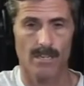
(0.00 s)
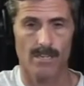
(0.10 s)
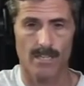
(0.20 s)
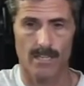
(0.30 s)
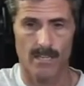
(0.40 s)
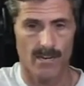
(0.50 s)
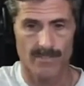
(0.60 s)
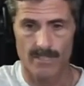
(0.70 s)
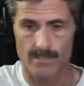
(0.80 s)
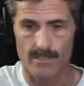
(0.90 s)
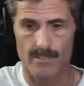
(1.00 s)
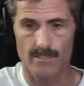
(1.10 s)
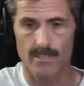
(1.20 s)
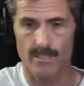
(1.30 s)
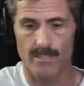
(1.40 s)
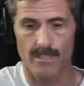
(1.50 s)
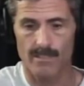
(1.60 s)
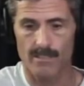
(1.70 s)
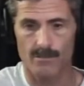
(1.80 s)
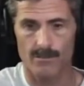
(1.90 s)
And they could obviously see
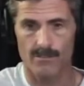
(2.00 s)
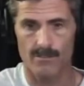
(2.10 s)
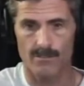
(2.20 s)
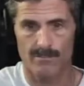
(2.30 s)
that there was,